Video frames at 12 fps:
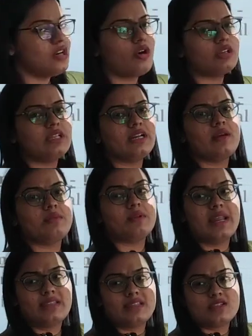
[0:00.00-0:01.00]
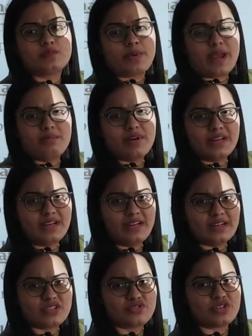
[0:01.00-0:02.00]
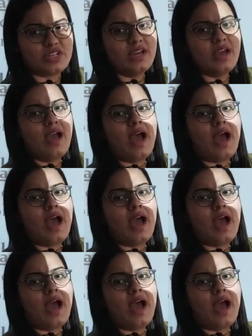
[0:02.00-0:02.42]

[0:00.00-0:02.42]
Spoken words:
or that is primary industry